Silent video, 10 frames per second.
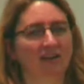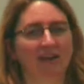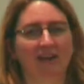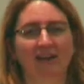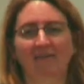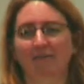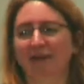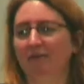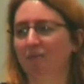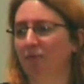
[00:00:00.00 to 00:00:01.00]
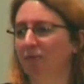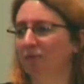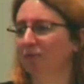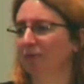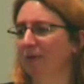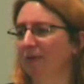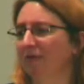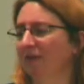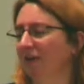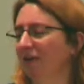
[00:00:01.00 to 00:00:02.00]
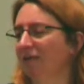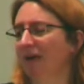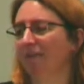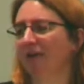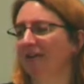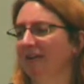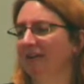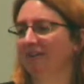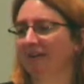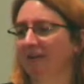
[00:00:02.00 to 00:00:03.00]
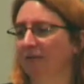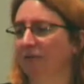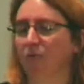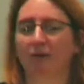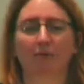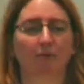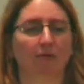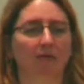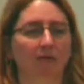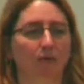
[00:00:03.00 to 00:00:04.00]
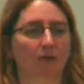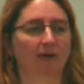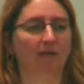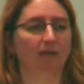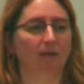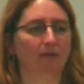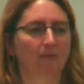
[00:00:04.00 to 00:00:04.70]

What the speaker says: And I have been in rooms where people have argued about metadata standards way more than you want to.